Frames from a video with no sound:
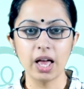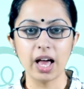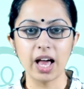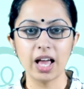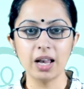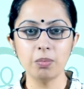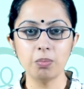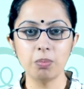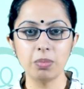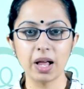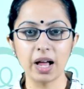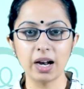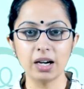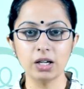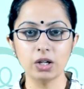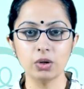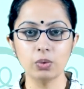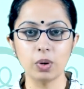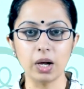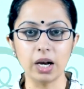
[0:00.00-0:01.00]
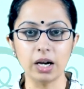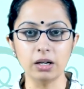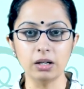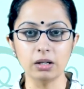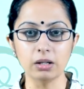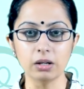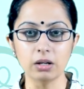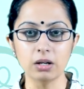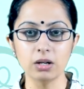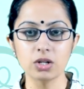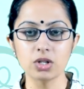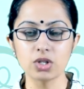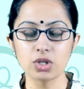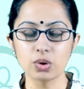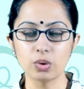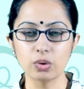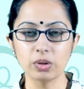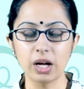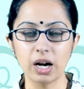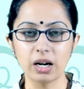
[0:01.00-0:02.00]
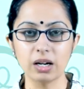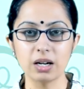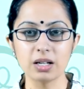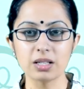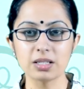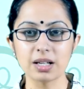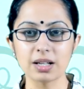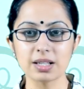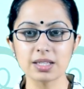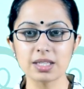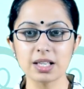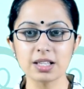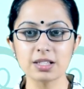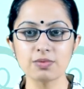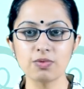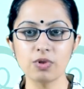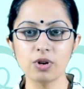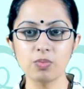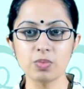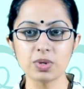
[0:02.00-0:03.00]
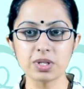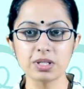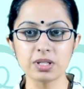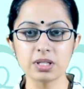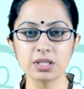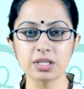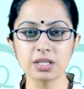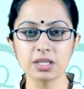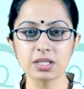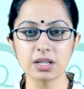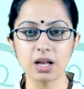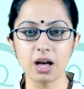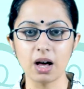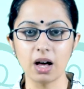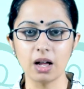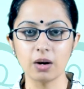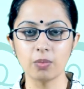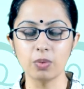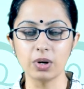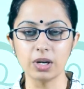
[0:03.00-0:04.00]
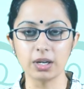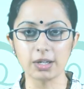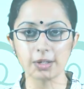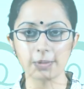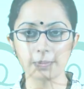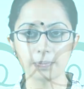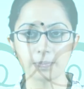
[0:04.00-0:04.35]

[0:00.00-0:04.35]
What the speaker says: and plan to enter so that successful businesses are built.